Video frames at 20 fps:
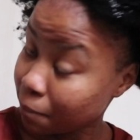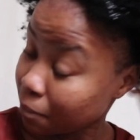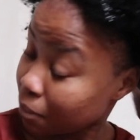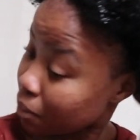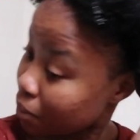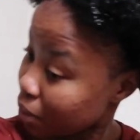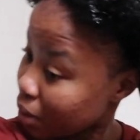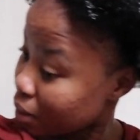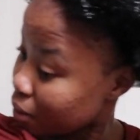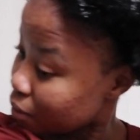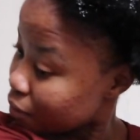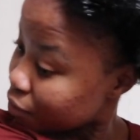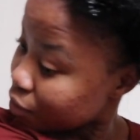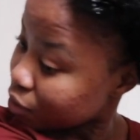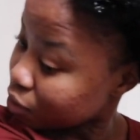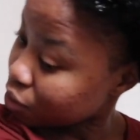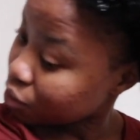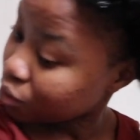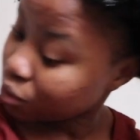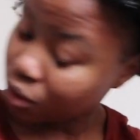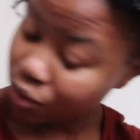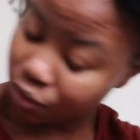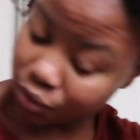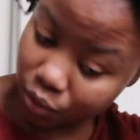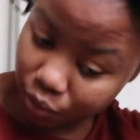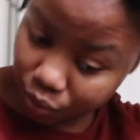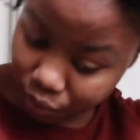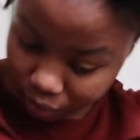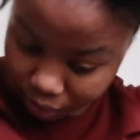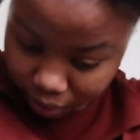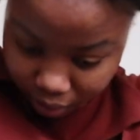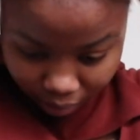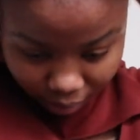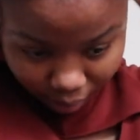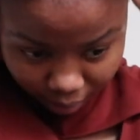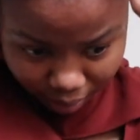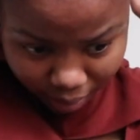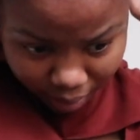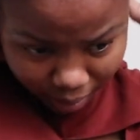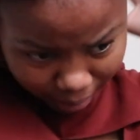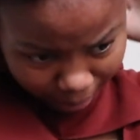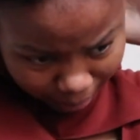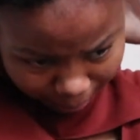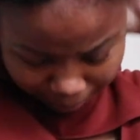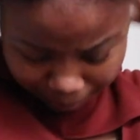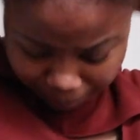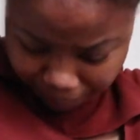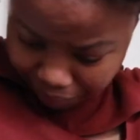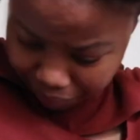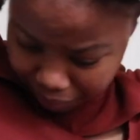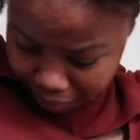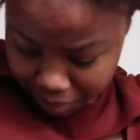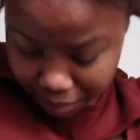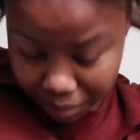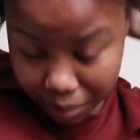My hair feels soft already. Maybe